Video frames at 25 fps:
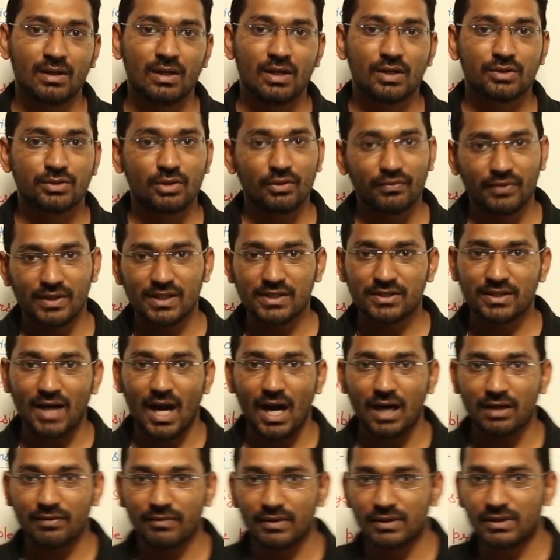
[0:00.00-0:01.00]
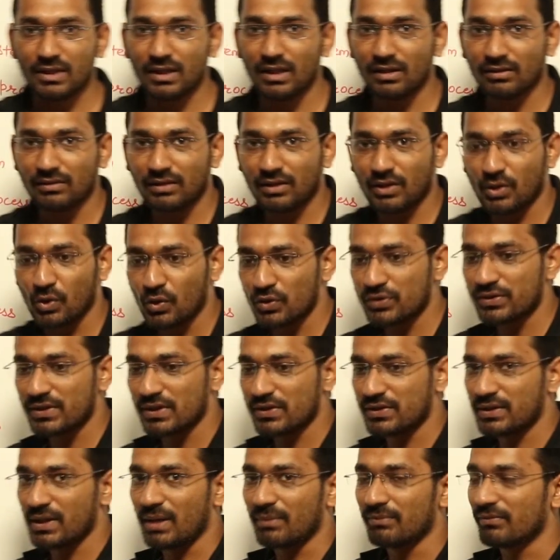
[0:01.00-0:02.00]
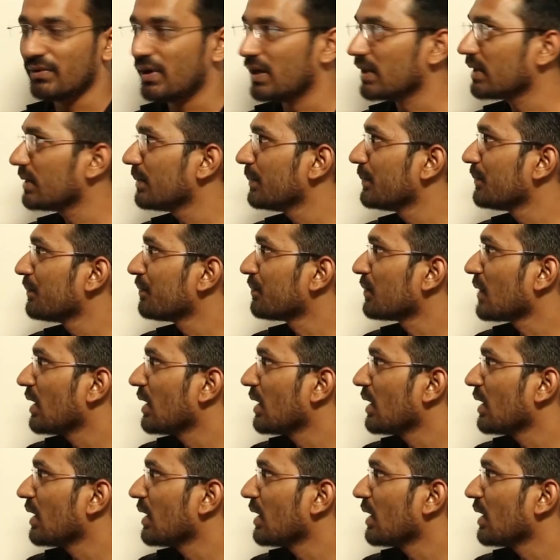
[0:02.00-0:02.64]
So we'll start with the closed system work.